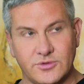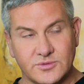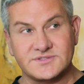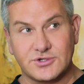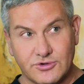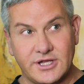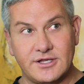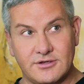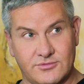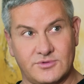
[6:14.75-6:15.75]
it was a
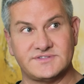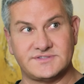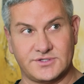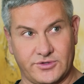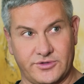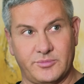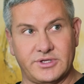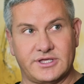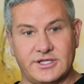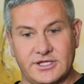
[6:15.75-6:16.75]
great result,
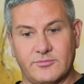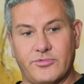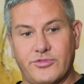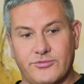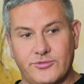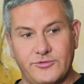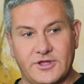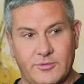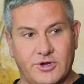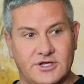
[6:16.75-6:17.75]
but getting them through
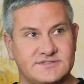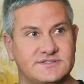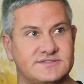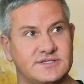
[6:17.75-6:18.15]
that process